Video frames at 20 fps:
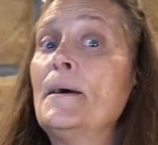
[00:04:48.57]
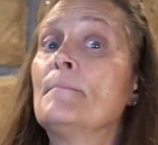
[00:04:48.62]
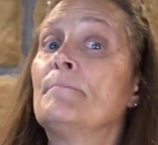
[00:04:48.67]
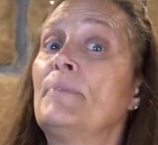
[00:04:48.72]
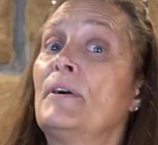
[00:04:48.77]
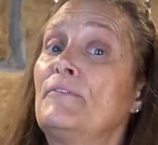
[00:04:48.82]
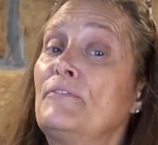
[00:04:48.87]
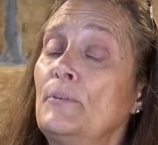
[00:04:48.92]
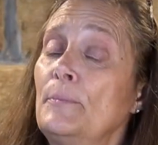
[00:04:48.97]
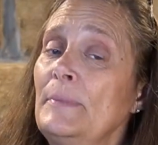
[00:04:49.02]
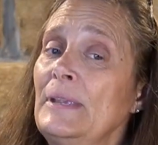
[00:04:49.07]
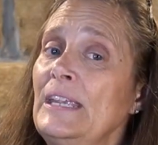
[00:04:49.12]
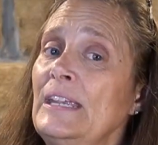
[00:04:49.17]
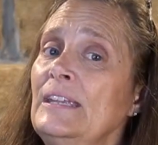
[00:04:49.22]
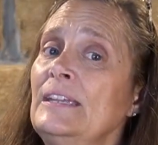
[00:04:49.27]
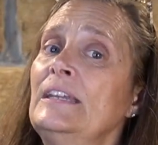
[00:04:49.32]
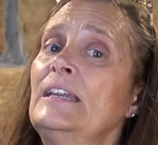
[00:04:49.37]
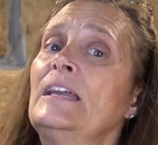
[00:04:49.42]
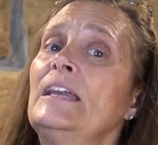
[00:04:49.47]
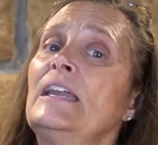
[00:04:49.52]
But for
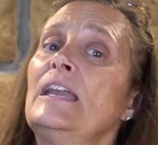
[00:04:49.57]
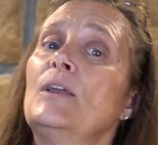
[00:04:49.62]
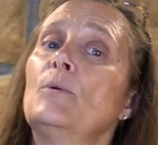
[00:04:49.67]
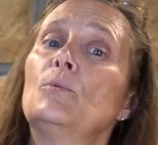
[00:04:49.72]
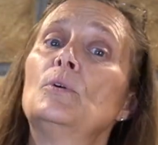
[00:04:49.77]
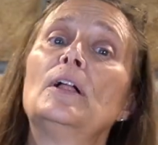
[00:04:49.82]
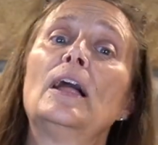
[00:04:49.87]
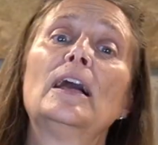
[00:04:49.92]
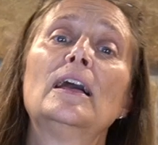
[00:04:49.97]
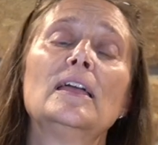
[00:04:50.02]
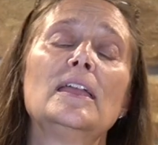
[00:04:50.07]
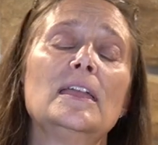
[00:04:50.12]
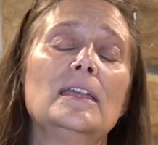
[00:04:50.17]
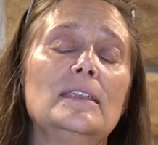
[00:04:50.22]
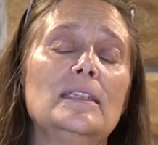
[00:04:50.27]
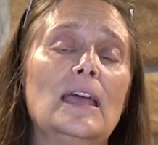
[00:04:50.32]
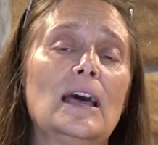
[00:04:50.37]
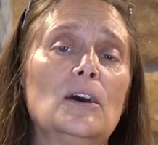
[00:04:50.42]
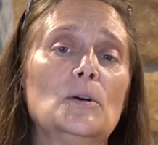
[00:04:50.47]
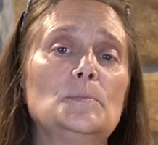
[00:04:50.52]
me,
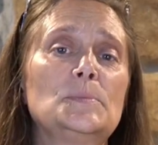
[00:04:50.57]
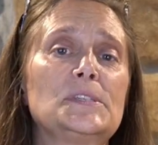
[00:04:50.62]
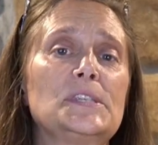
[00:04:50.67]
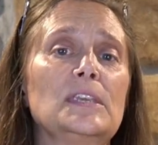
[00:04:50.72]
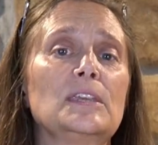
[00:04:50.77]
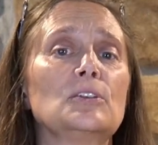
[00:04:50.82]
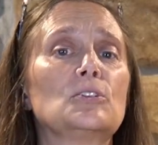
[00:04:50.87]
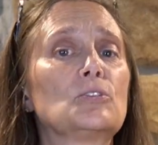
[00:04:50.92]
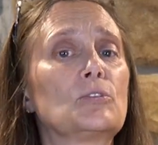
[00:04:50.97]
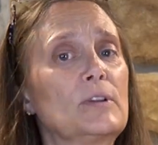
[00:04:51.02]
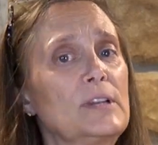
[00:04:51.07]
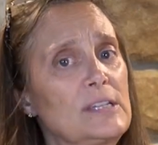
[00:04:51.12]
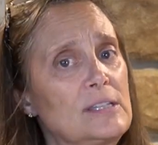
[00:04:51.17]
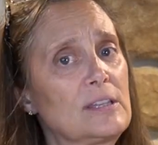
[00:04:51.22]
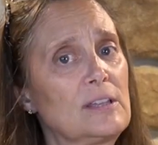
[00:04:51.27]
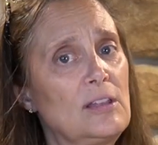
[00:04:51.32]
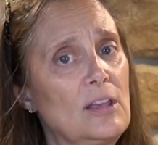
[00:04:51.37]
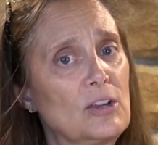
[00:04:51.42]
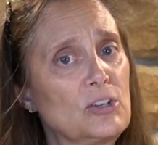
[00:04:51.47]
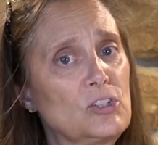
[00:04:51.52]
it helps increase
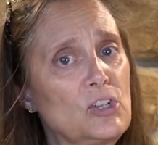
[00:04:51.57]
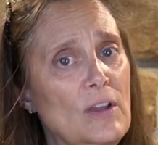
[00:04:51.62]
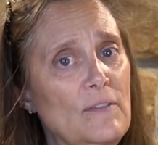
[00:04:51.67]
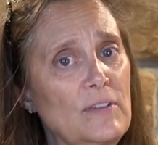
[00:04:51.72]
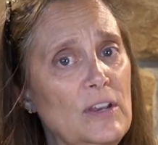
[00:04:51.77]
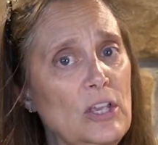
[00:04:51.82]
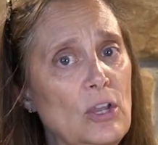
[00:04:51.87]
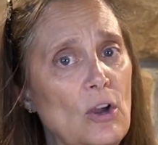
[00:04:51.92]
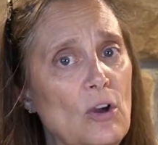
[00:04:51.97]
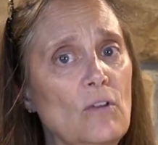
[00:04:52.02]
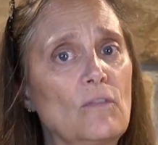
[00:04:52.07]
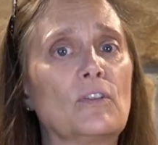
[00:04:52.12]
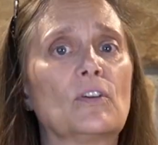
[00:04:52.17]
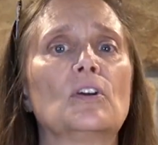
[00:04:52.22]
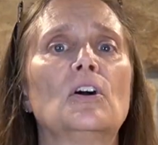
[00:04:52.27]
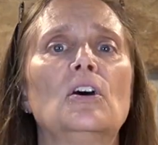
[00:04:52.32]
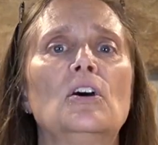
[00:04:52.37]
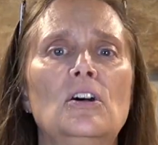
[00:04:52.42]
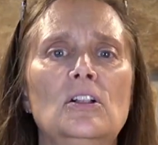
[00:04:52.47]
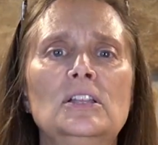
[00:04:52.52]
the longevity
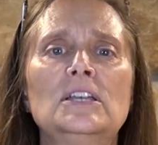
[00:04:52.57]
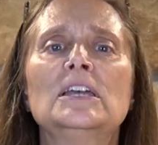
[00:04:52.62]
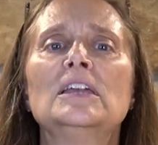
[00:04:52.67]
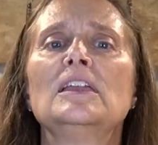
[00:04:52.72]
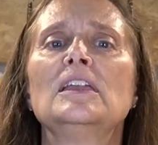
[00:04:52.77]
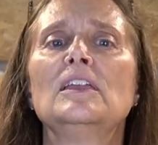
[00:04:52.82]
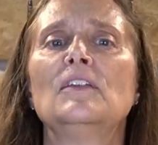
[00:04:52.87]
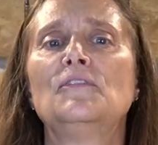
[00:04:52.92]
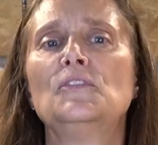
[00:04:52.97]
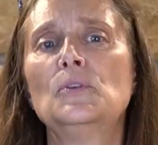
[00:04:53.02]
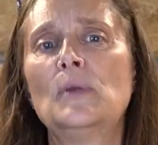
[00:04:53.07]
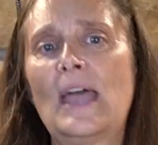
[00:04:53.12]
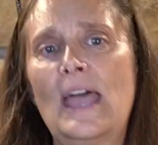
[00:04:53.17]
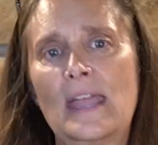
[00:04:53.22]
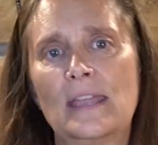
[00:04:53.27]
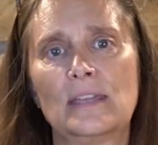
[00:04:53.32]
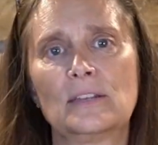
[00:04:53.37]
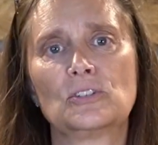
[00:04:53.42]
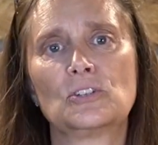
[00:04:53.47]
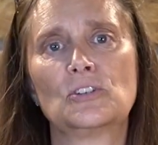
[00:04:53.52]
overall if you
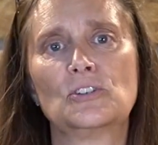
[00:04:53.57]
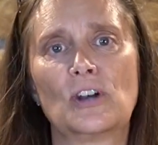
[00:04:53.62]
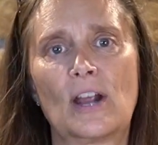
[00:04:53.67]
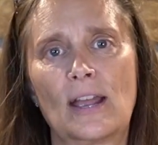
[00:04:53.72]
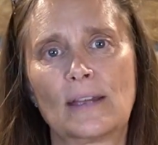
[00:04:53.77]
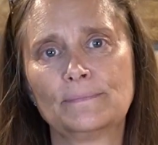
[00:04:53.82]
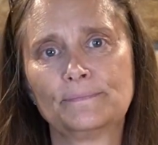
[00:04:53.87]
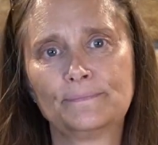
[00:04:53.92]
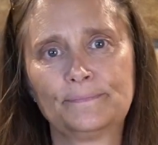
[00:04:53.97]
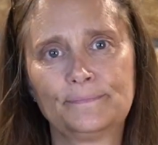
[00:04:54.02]
hang it to dry.